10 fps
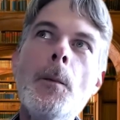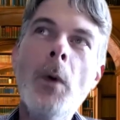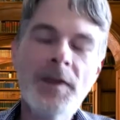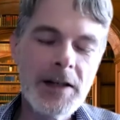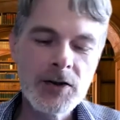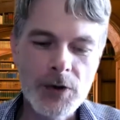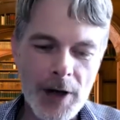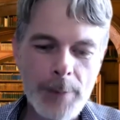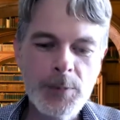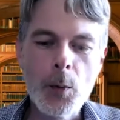what they
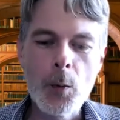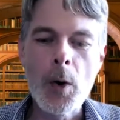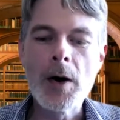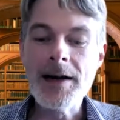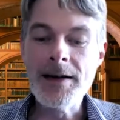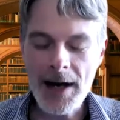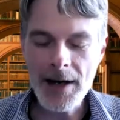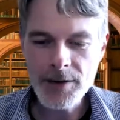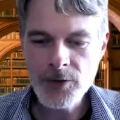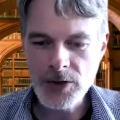described were
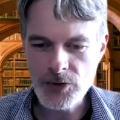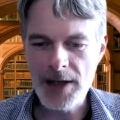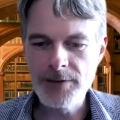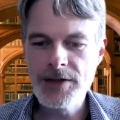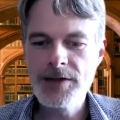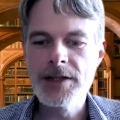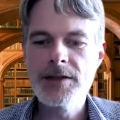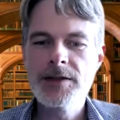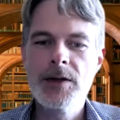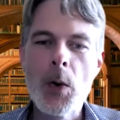narrative
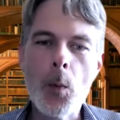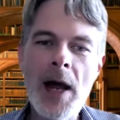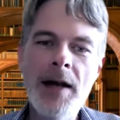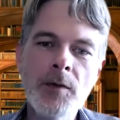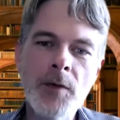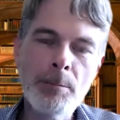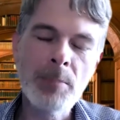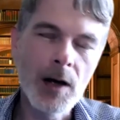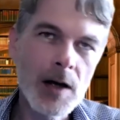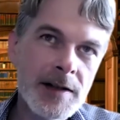contrivances when the
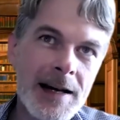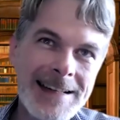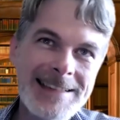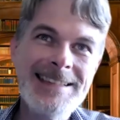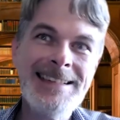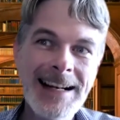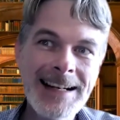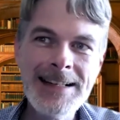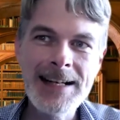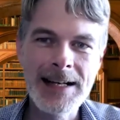plot has
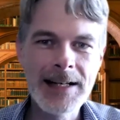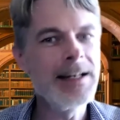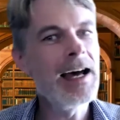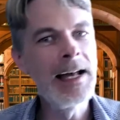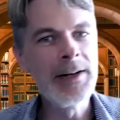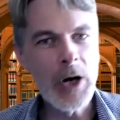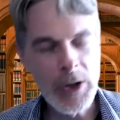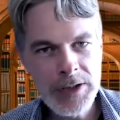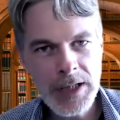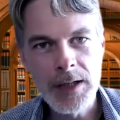dictated an
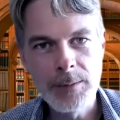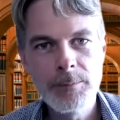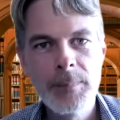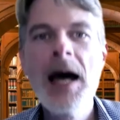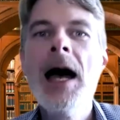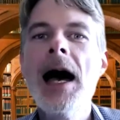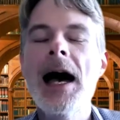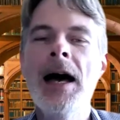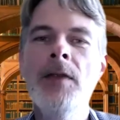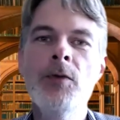outcome
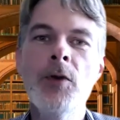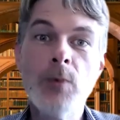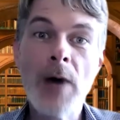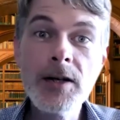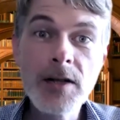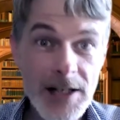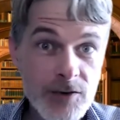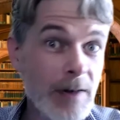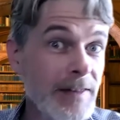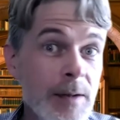and the writer
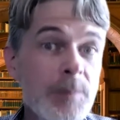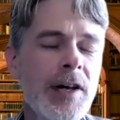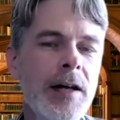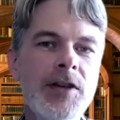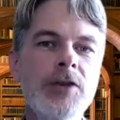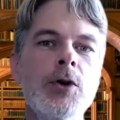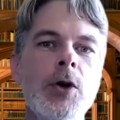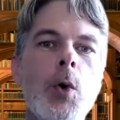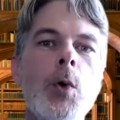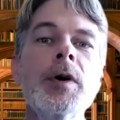has written themselves into a
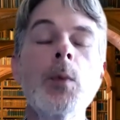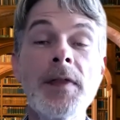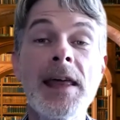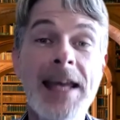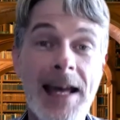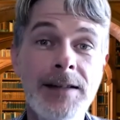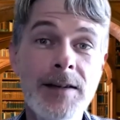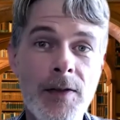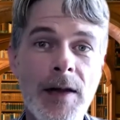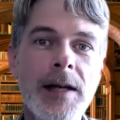corner where they
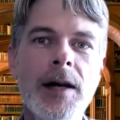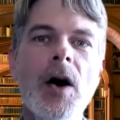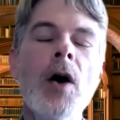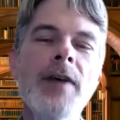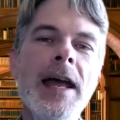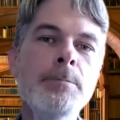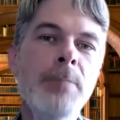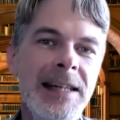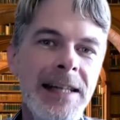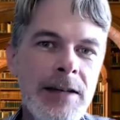can't think of a
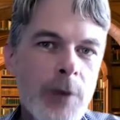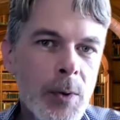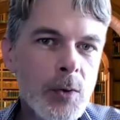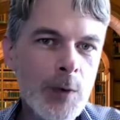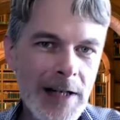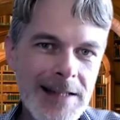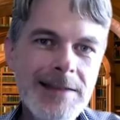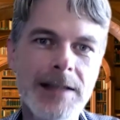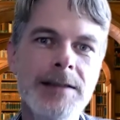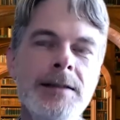believable
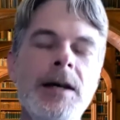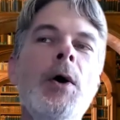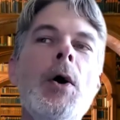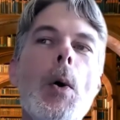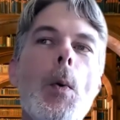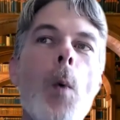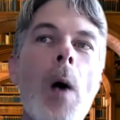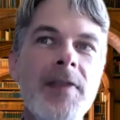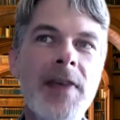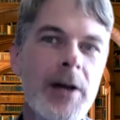reason
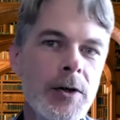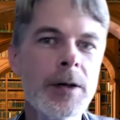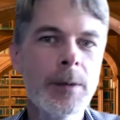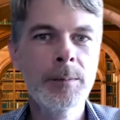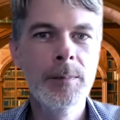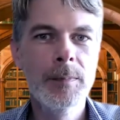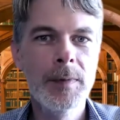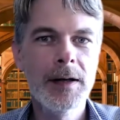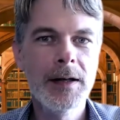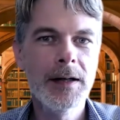why that outcome
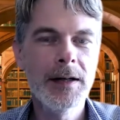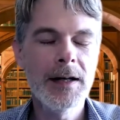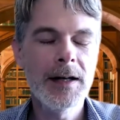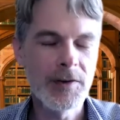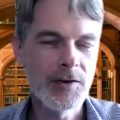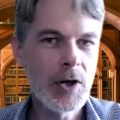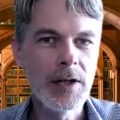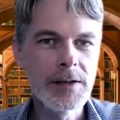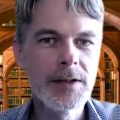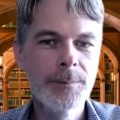has
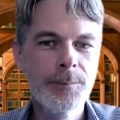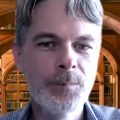occurred.